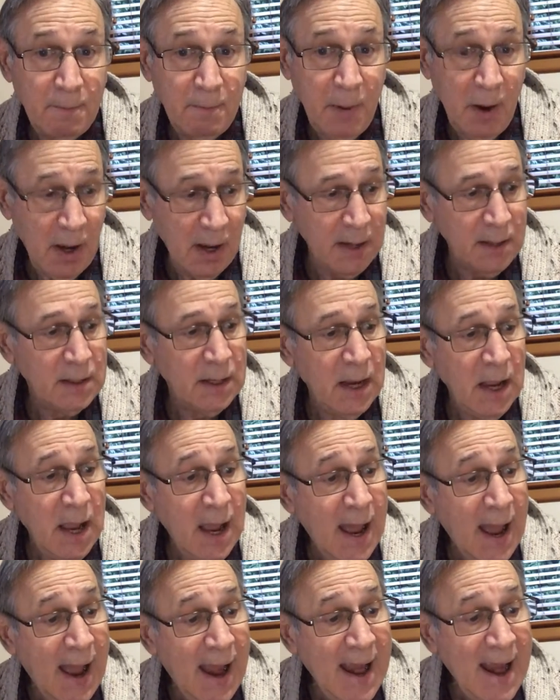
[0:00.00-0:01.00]
But
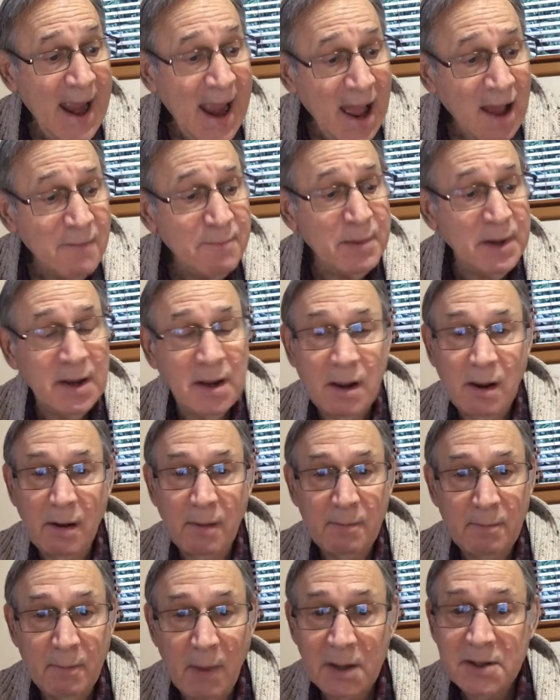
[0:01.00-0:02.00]
I have
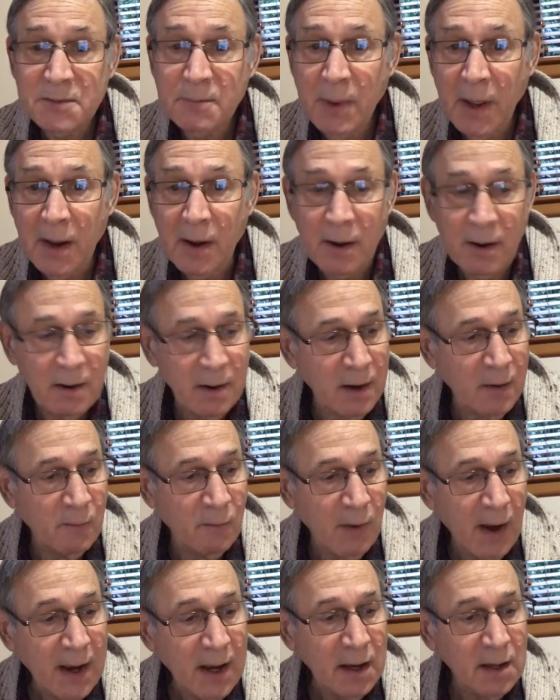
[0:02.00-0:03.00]
become much better at
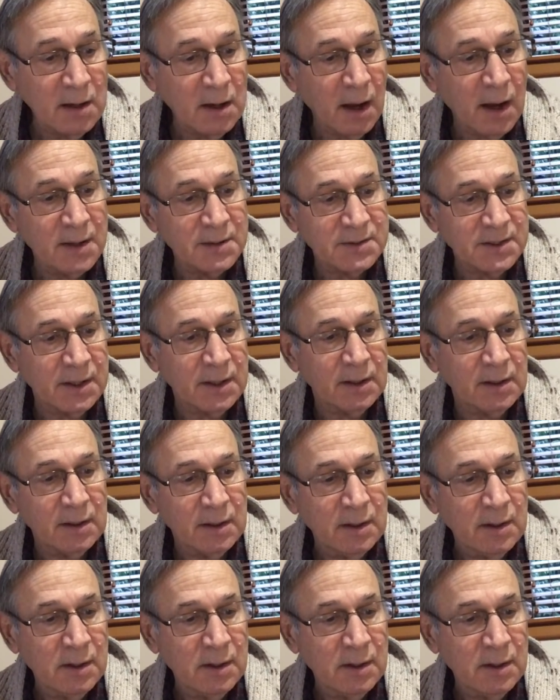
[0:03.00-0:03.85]
recognizing